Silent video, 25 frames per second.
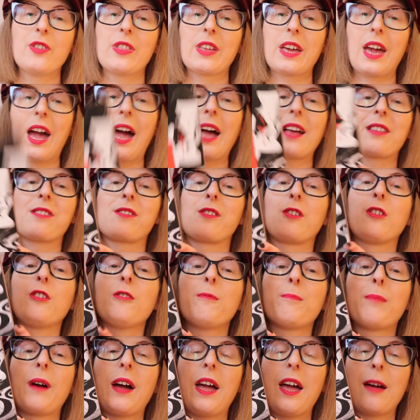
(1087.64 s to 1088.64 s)
at the Castle
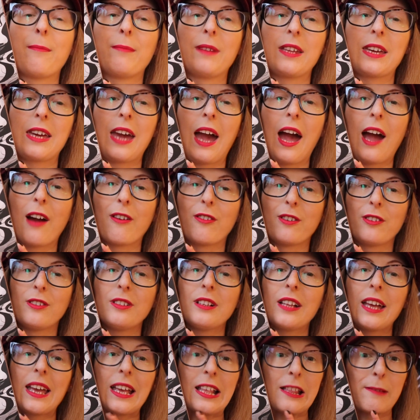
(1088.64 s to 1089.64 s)
by Emily
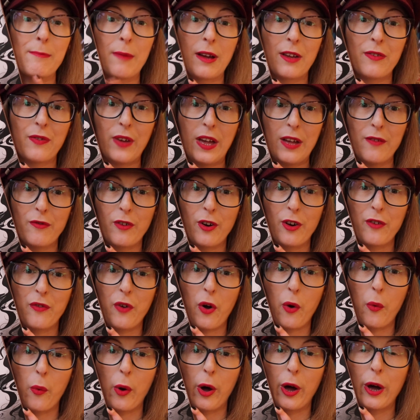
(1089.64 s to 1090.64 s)
Carroll is my favorite of
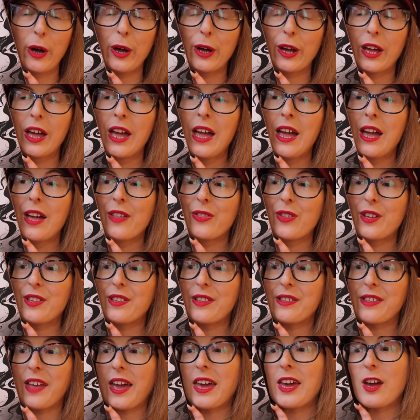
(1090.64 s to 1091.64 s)
her work. This
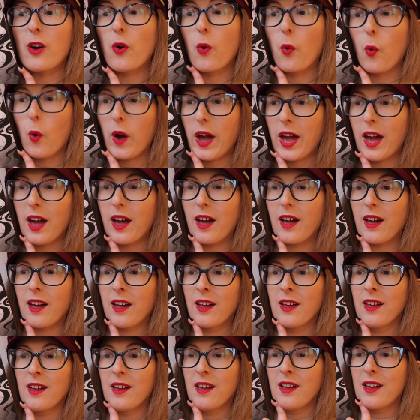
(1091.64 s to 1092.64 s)
is a queer
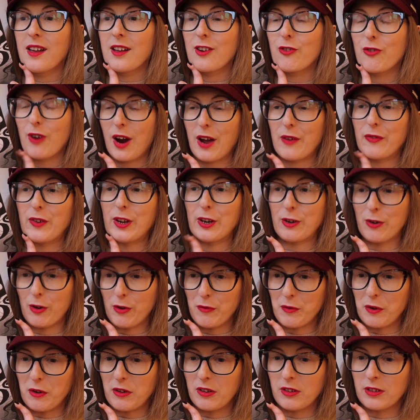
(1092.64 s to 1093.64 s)
graphic
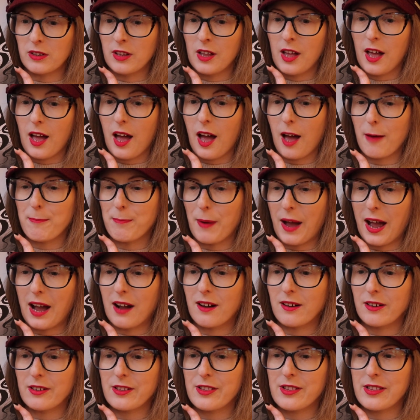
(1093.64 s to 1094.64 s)
novel
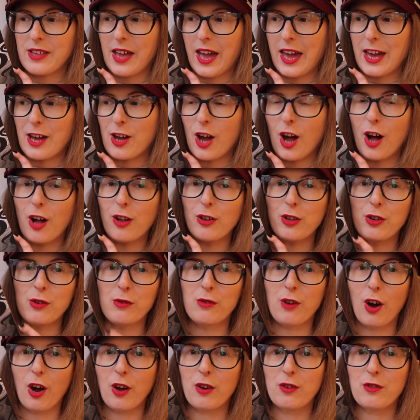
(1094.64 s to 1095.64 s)
about a girl who
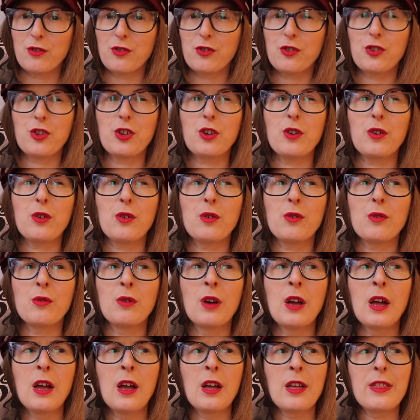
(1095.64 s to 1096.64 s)
goes to
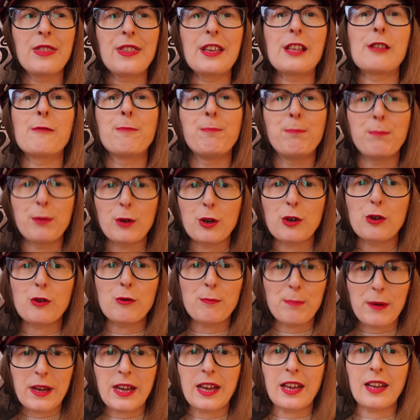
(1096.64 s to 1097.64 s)
this
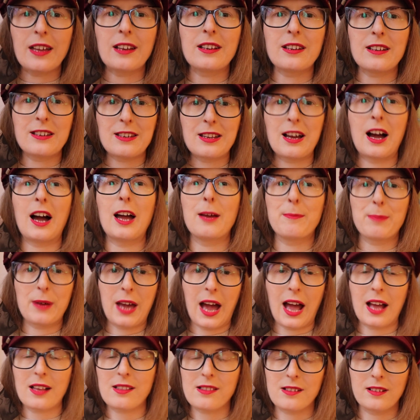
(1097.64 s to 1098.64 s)
Bluebeard type
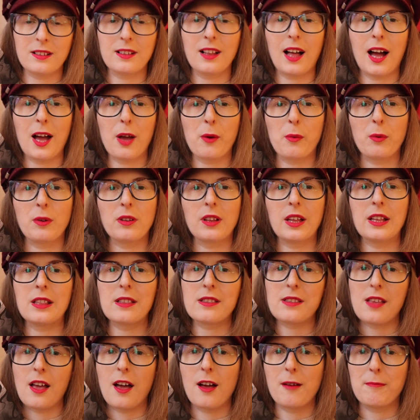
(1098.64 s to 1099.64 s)
castle. I will
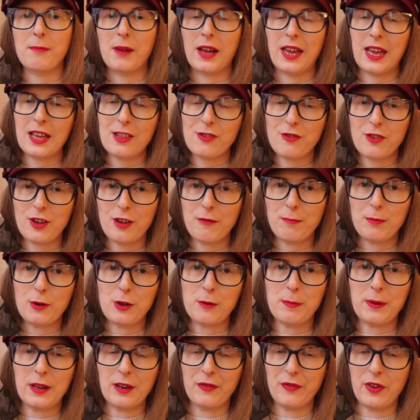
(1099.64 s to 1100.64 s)
insert my History of
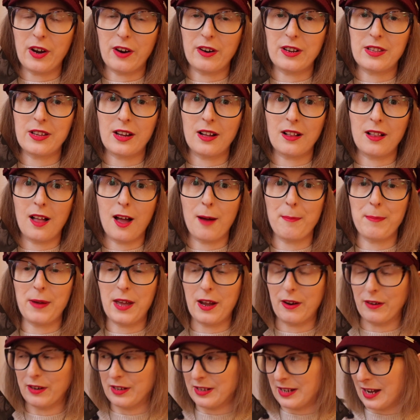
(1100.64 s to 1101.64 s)
Bluebeard fairy tale up
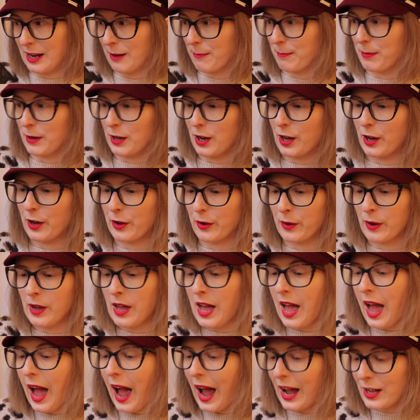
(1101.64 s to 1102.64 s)
here and down below.
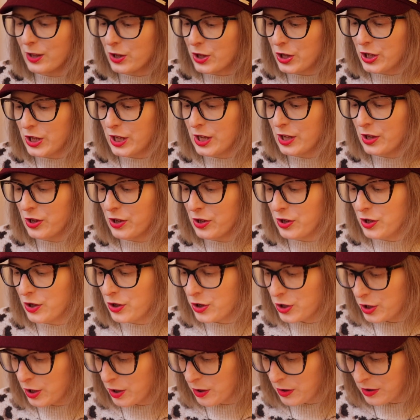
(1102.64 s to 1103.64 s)
And she is
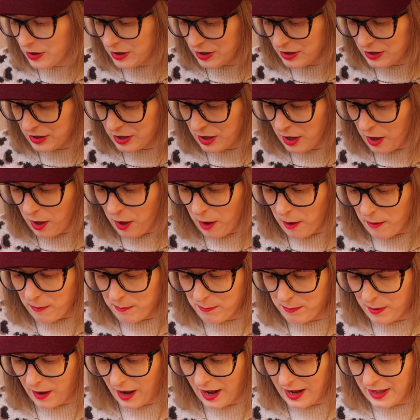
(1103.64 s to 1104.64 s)
seduced
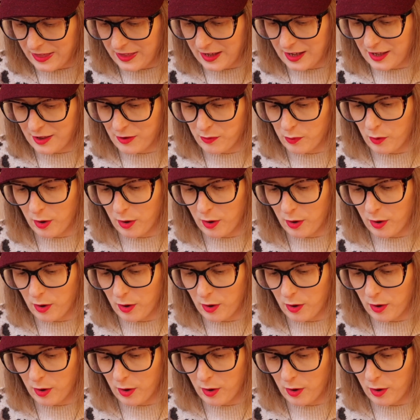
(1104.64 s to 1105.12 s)
by this